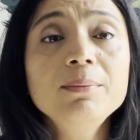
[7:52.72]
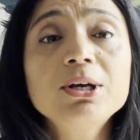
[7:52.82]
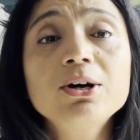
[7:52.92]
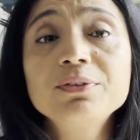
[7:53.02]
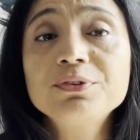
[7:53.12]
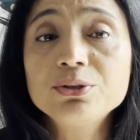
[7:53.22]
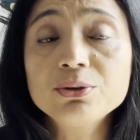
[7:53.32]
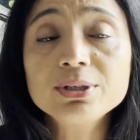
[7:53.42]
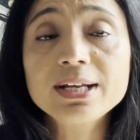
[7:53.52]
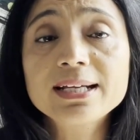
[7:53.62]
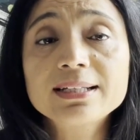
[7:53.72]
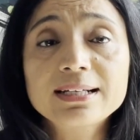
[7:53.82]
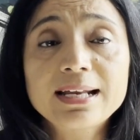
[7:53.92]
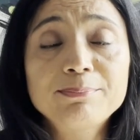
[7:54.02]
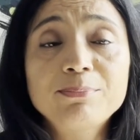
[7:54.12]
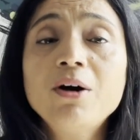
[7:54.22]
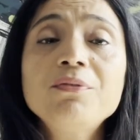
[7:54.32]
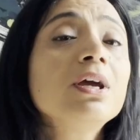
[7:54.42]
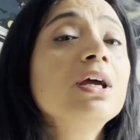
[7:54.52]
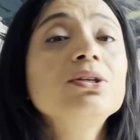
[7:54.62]
Because if you don't take the clamp
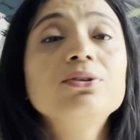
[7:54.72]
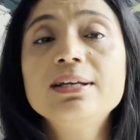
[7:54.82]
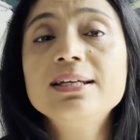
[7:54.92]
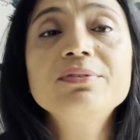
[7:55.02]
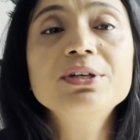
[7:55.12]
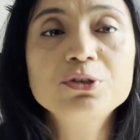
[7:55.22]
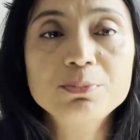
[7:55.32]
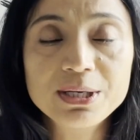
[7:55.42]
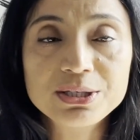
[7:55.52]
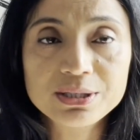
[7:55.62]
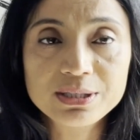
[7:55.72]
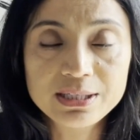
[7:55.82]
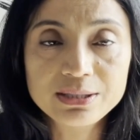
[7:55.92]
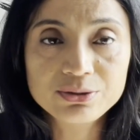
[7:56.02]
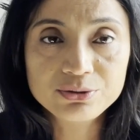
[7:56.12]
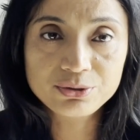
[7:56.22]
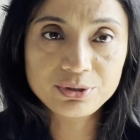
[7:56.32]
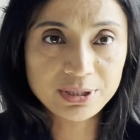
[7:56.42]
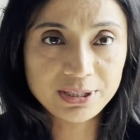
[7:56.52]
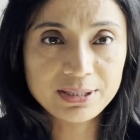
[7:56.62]
off, you're leaving your patient into
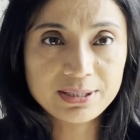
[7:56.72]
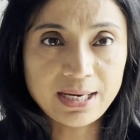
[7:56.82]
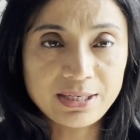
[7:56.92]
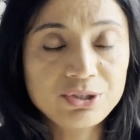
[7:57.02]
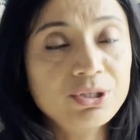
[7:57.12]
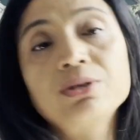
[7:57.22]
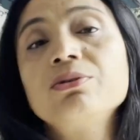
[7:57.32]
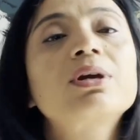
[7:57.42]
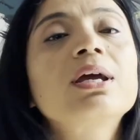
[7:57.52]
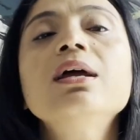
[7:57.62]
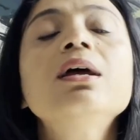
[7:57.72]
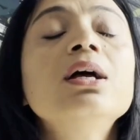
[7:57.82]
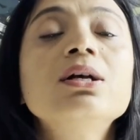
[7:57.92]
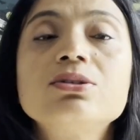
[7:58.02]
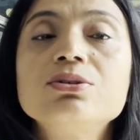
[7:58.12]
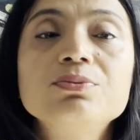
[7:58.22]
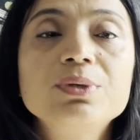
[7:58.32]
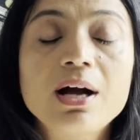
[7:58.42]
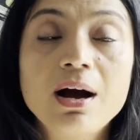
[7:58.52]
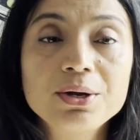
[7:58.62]
urinary distension. Okay, so
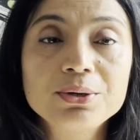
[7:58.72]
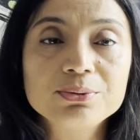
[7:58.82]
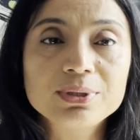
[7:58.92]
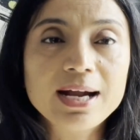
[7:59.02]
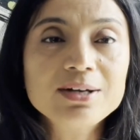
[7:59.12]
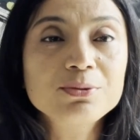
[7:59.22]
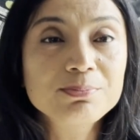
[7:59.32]
we can't do that.